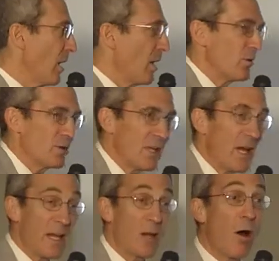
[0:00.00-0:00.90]

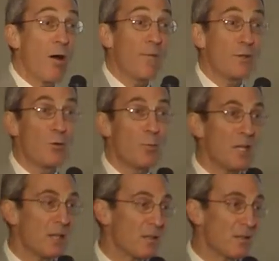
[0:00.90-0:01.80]
understanding, and often
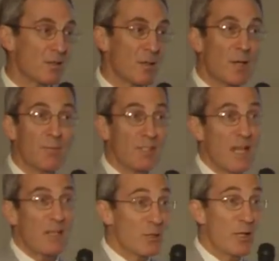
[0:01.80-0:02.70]
Europeans sometimes
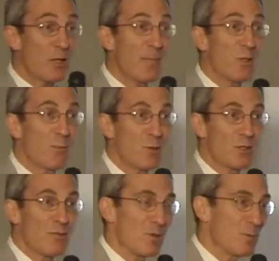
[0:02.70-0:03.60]
actually claiming the books
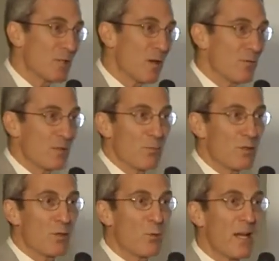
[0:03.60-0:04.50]
for themselves. There was
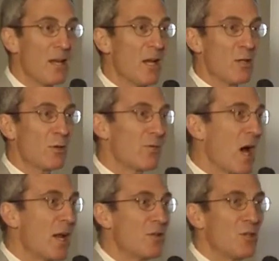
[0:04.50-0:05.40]
a great sort of
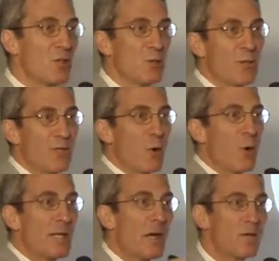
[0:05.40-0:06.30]
cottage industry of
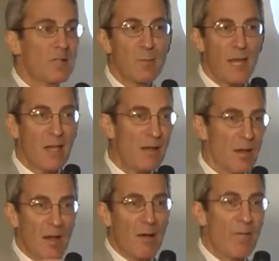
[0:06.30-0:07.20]
going down to Spain and
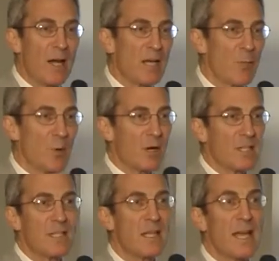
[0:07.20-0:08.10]
finding a book on,
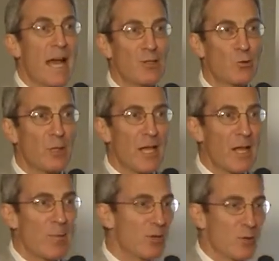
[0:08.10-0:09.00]
say, the
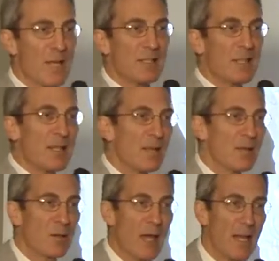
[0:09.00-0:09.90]
astrolabe and translating it
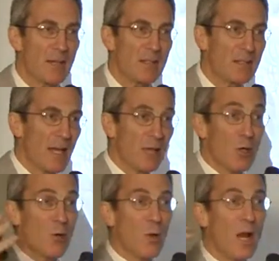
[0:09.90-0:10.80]
into Latin and saying,
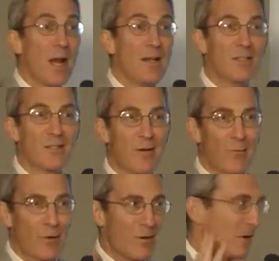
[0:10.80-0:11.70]
"Look what I
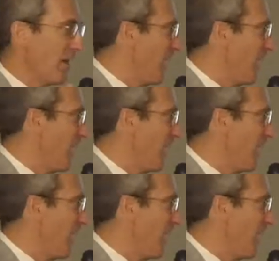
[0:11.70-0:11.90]
discovered."